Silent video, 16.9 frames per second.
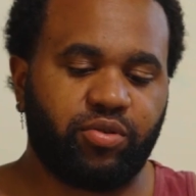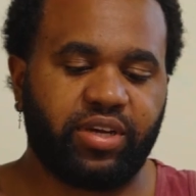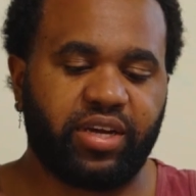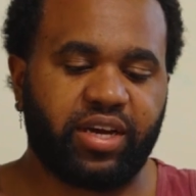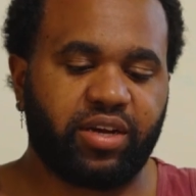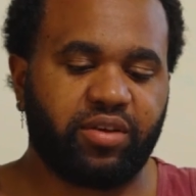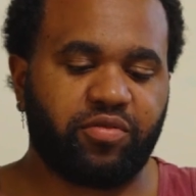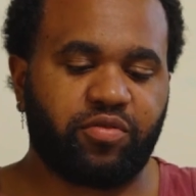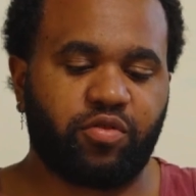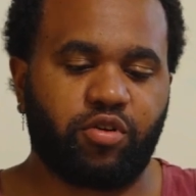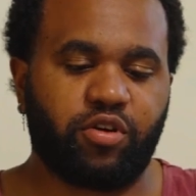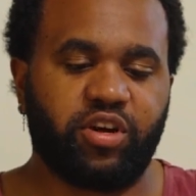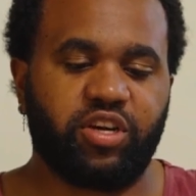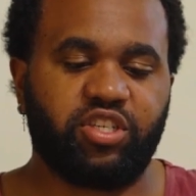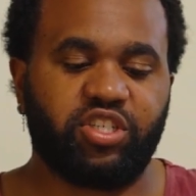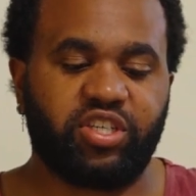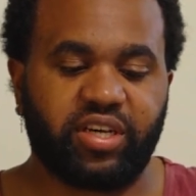we have
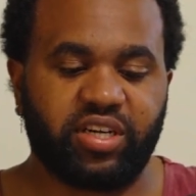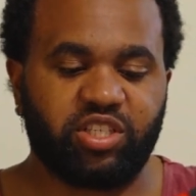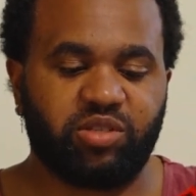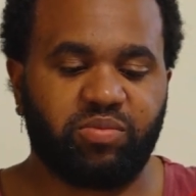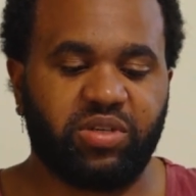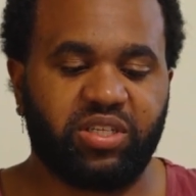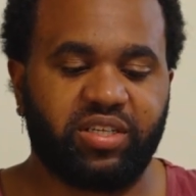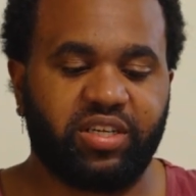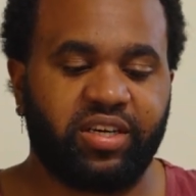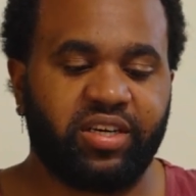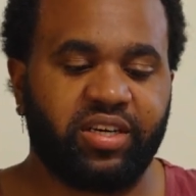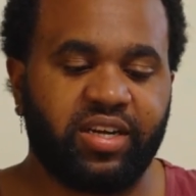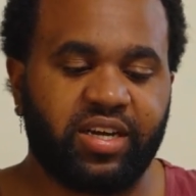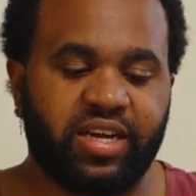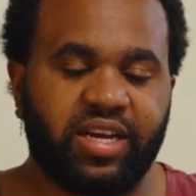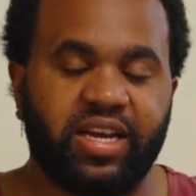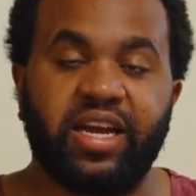our transmitter
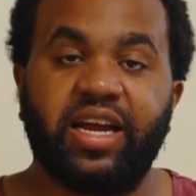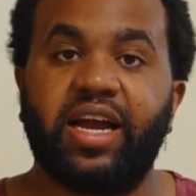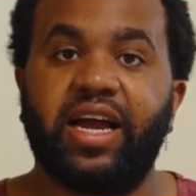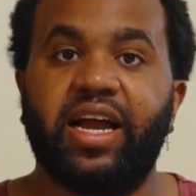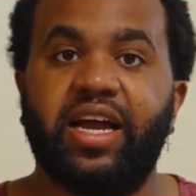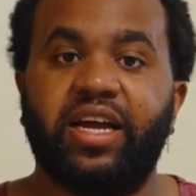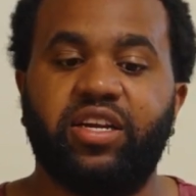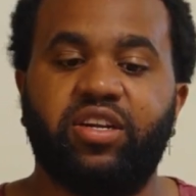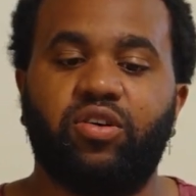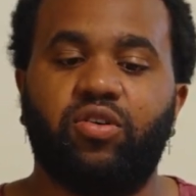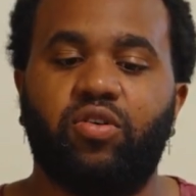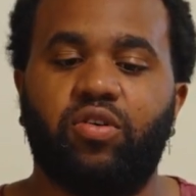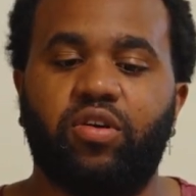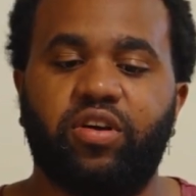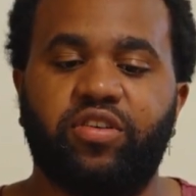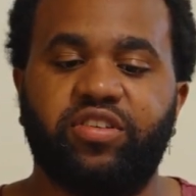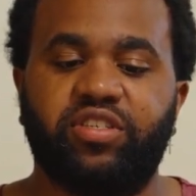and
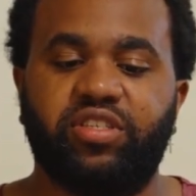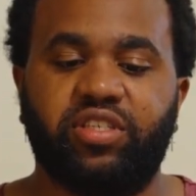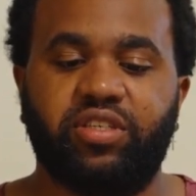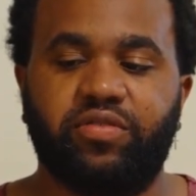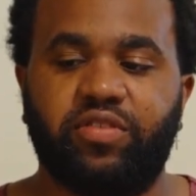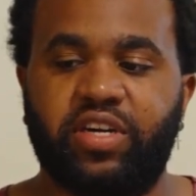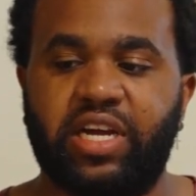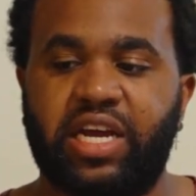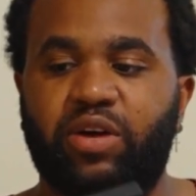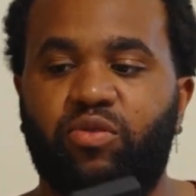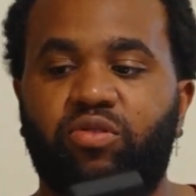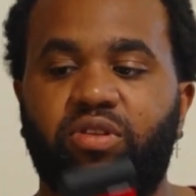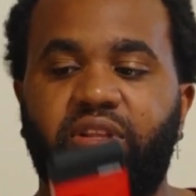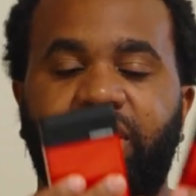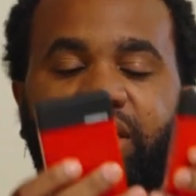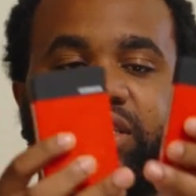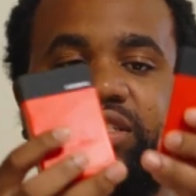our receiver. And I
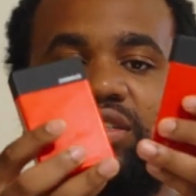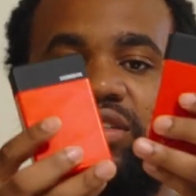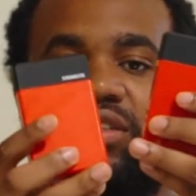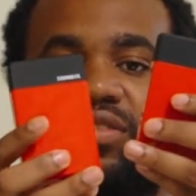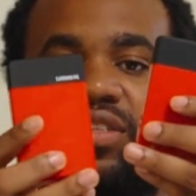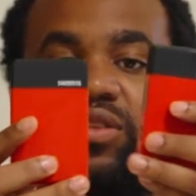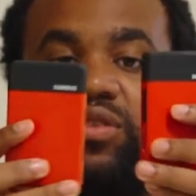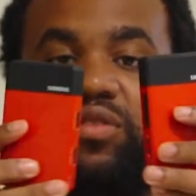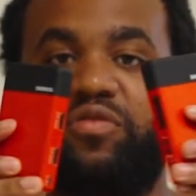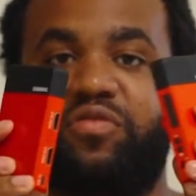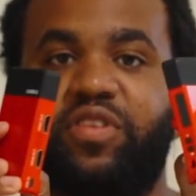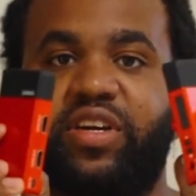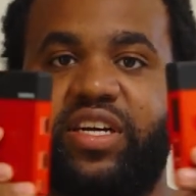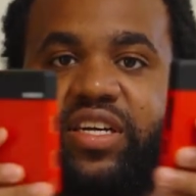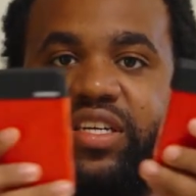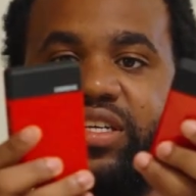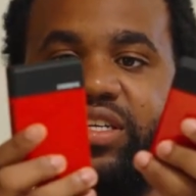won't lie to you, they look
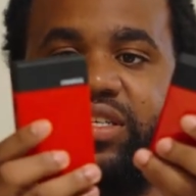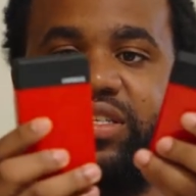very